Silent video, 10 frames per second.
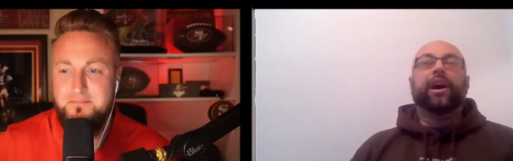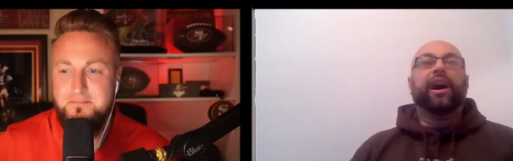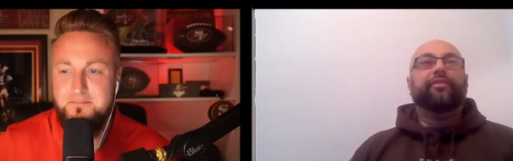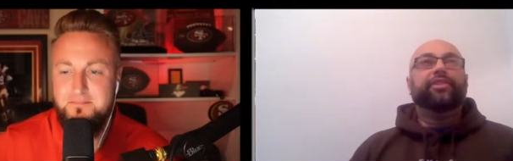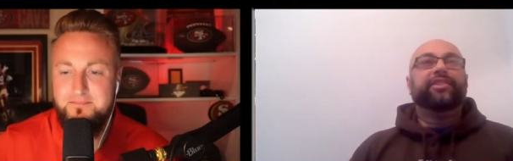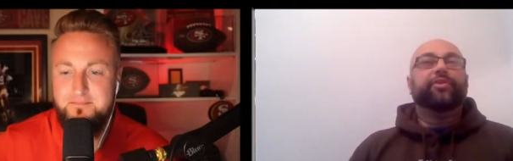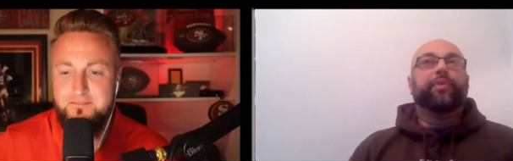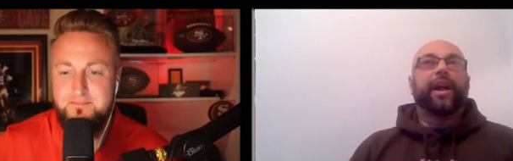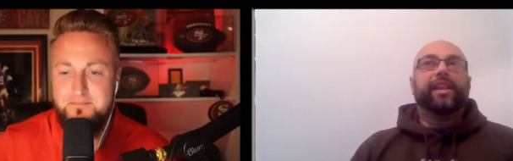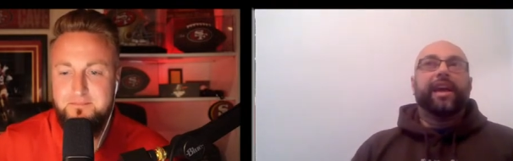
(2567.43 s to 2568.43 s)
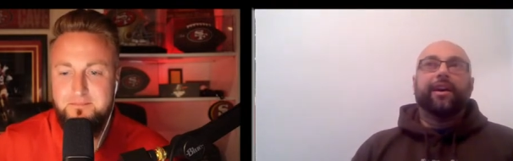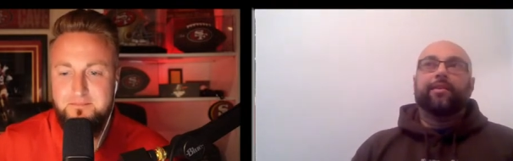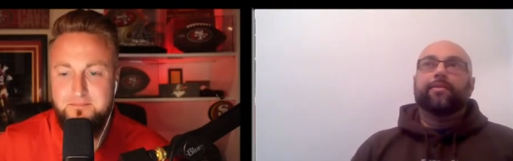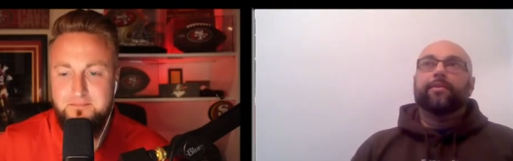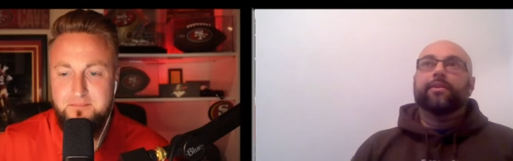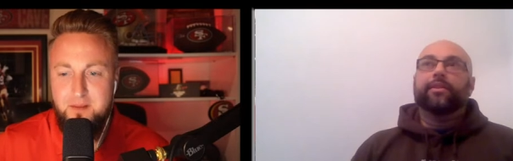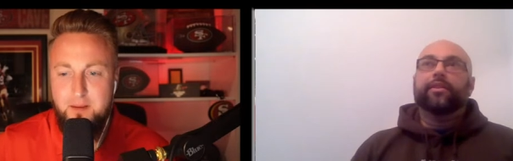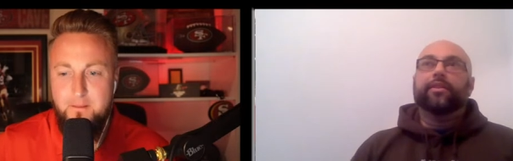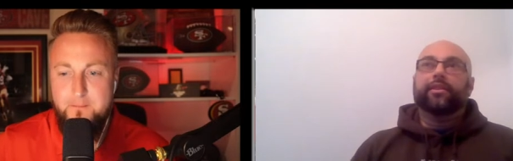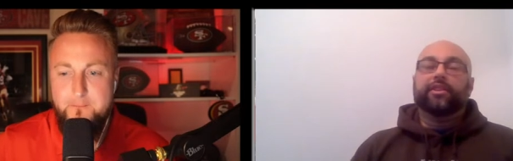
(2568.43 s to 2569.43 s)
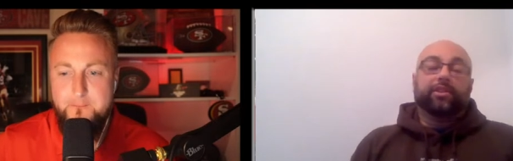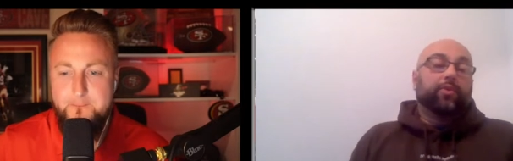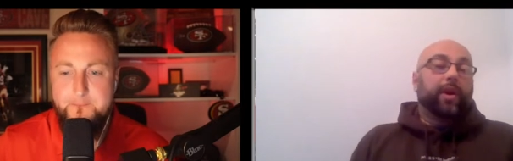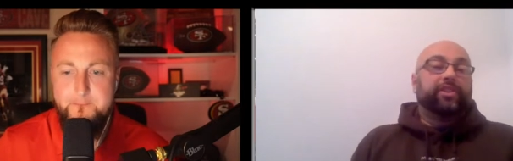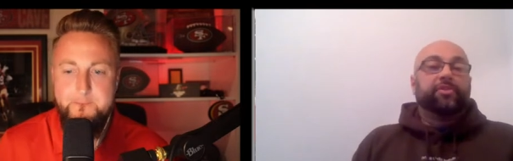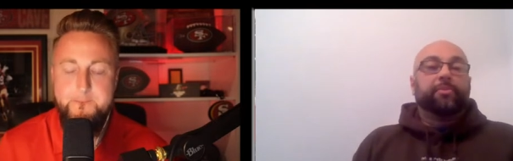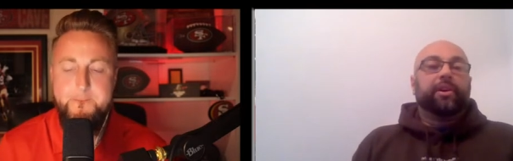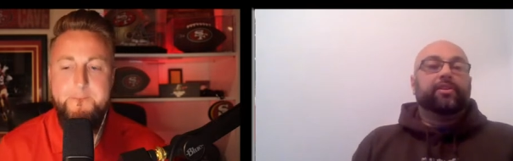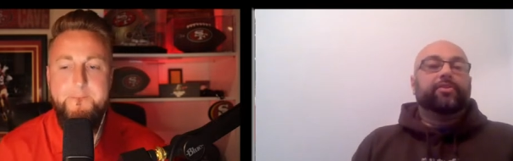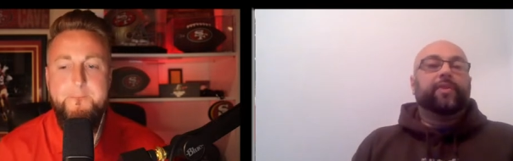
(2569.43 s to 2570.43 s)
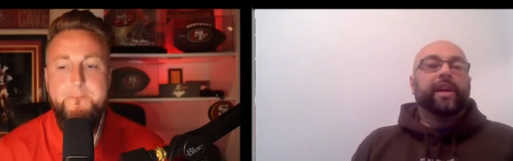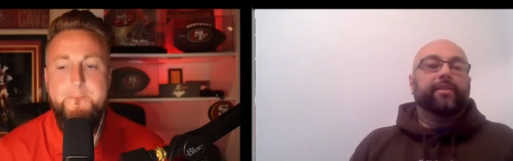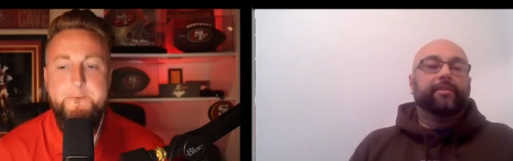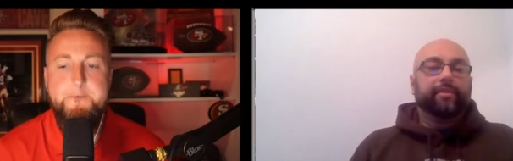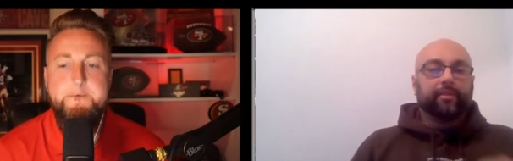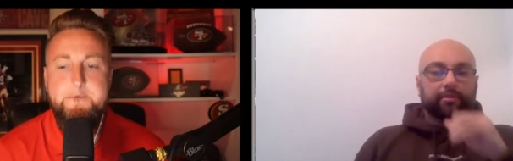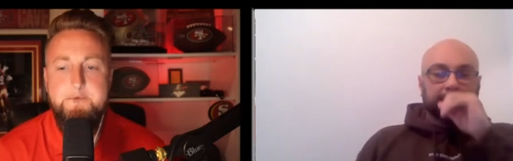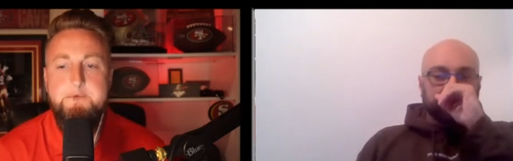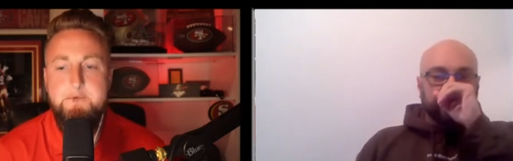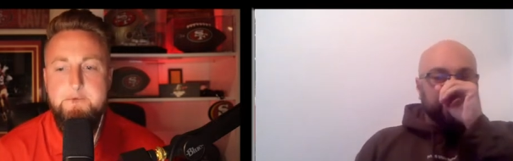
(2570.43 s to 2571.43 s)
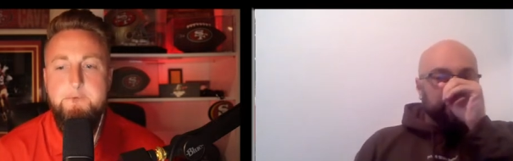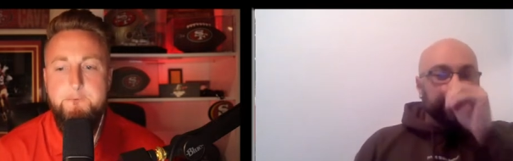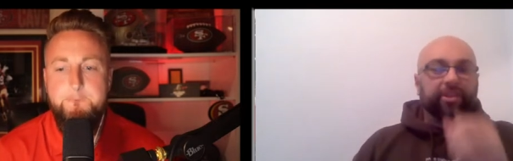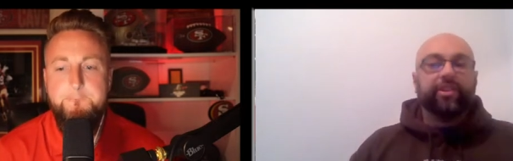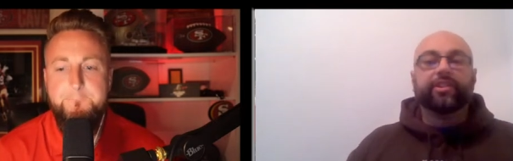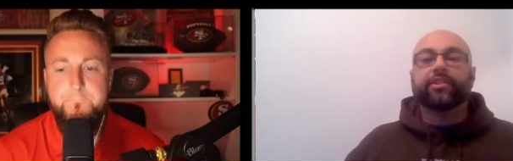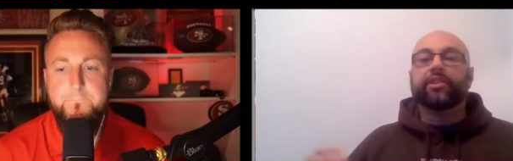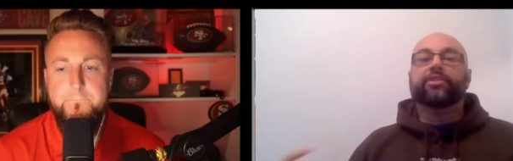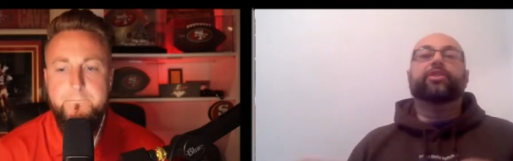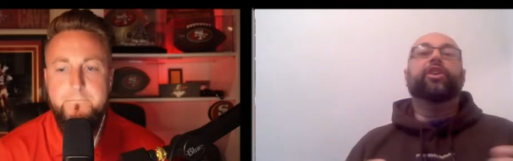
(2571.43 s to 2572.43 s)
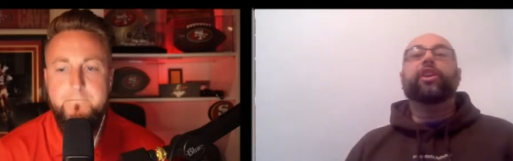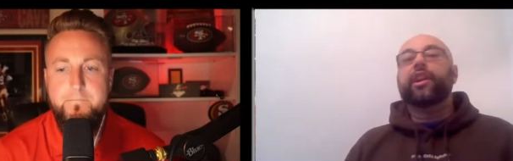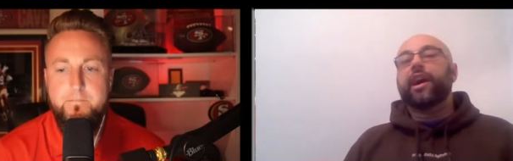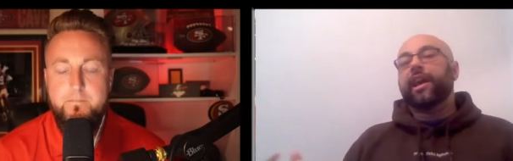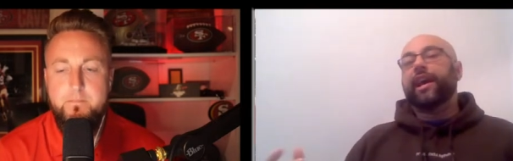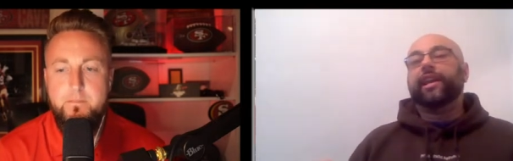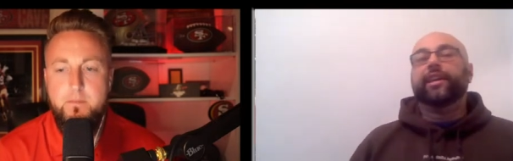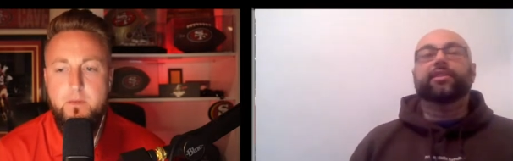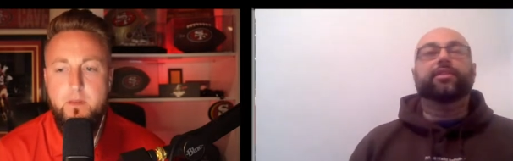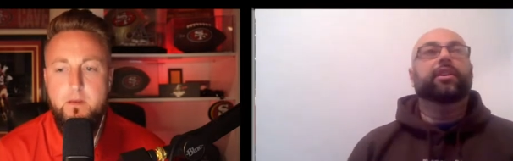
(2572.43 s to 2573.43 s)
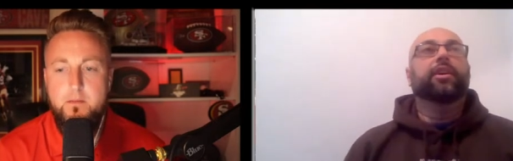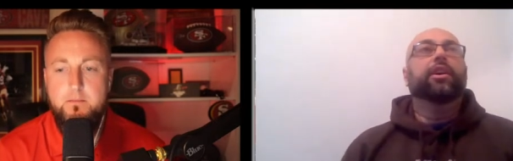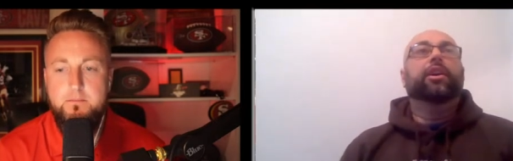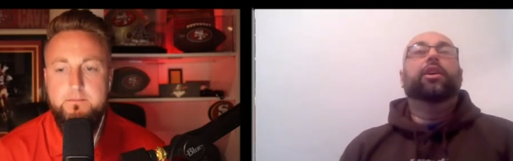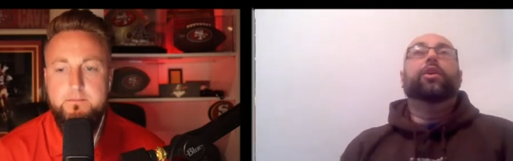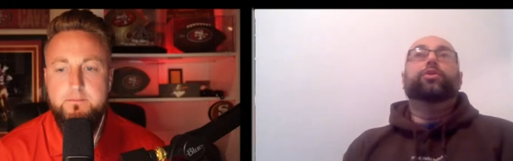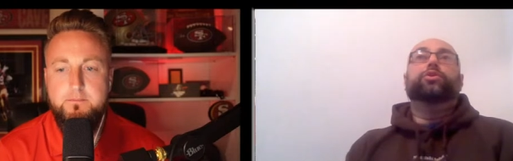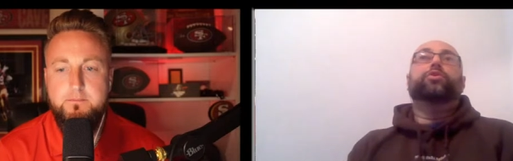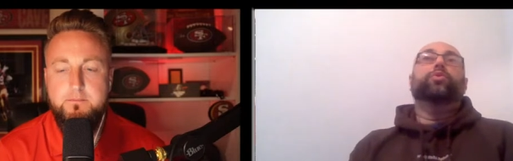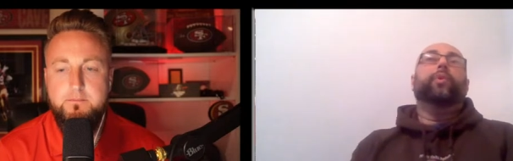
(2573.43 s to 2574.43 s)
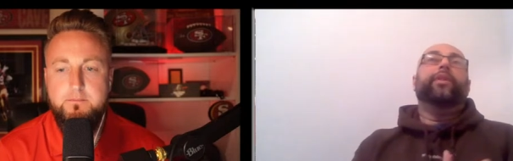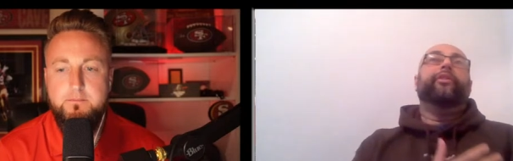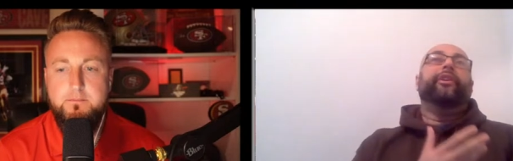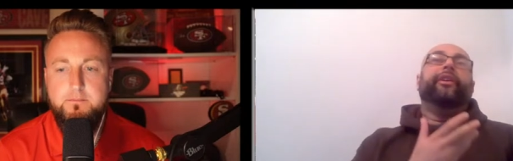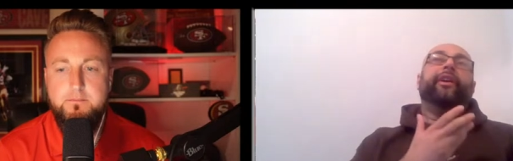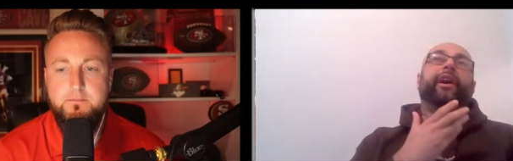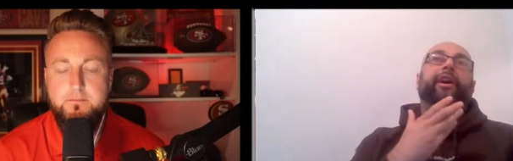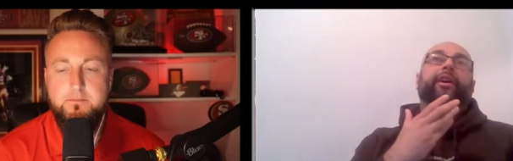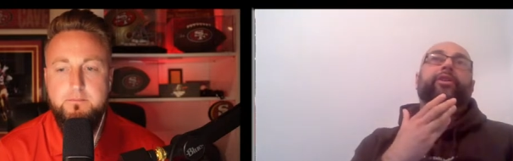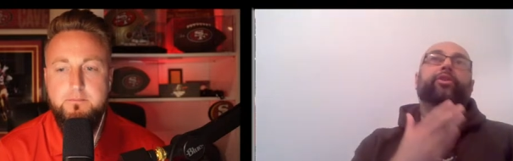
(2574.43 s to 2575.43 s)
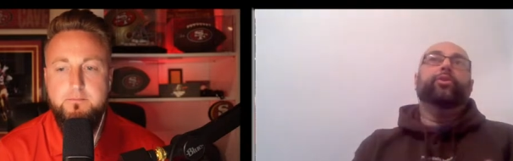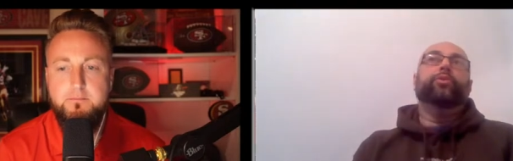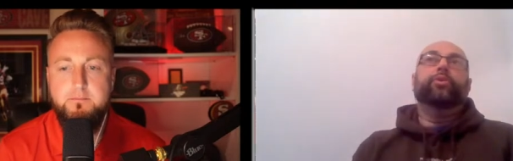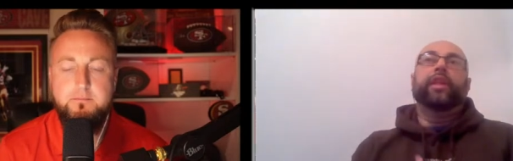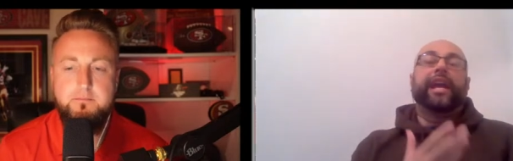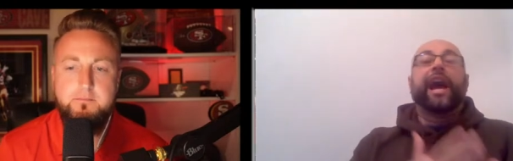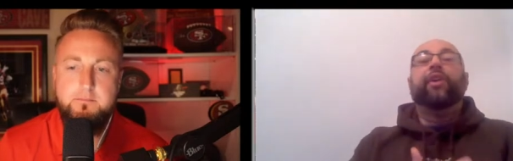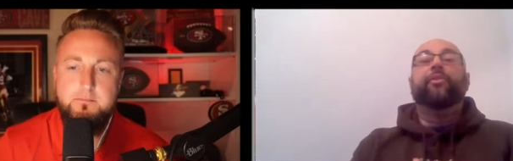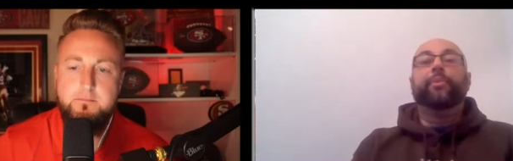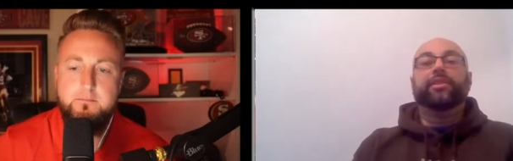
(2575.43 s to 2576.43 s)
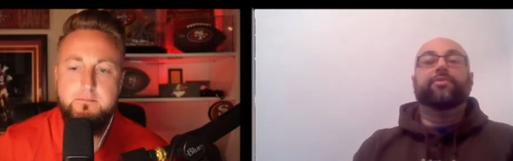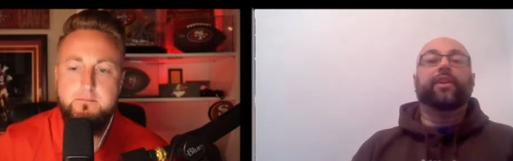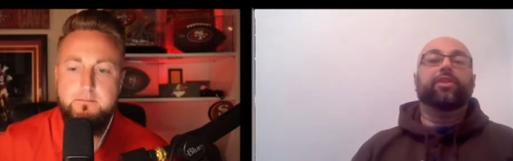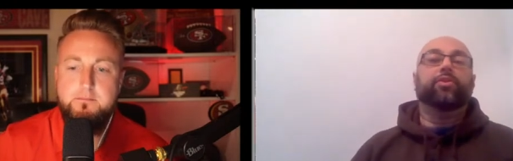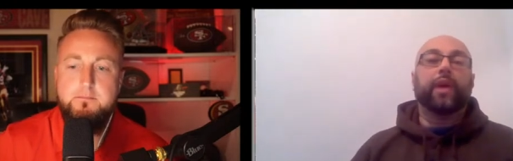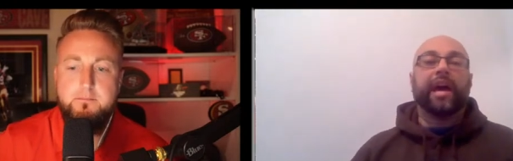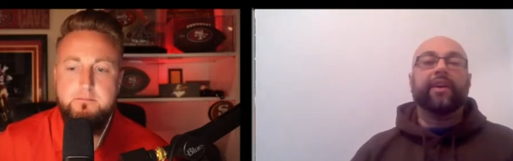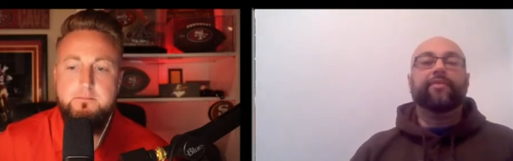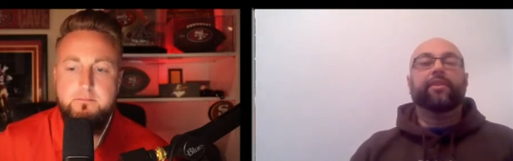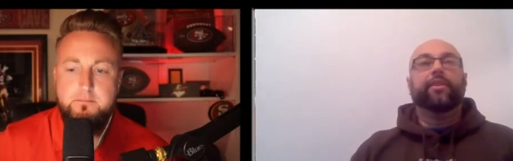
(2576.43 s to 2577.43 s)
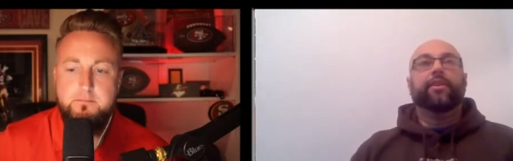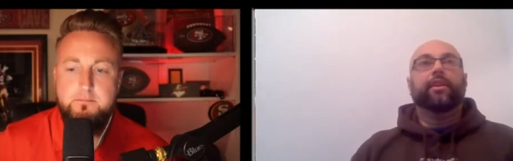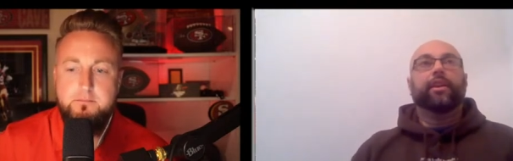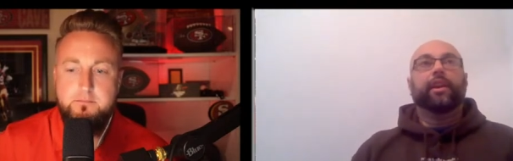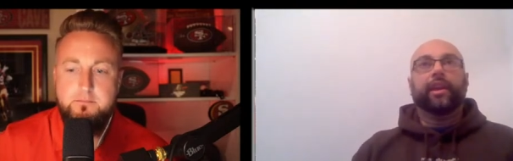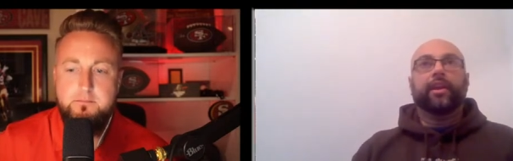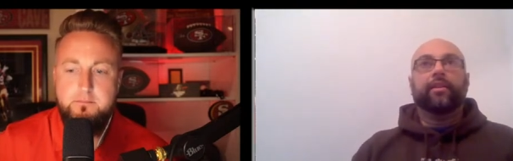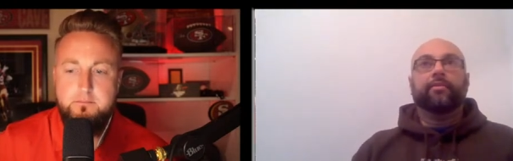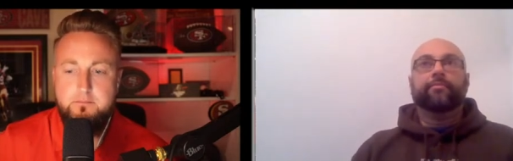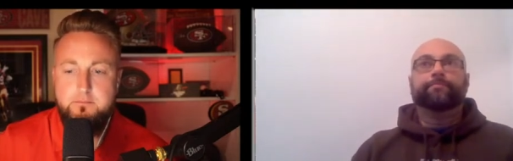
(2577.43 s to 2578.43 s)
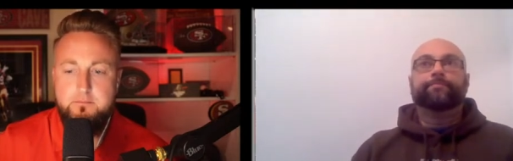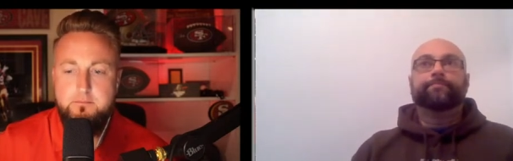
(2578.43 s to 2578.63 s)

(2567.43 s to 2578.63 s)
Speaker 1: obviously right now, there's question marks, right? Now, whether there's concern or not, I guess, goes to whether or not you, like, how much faith you have in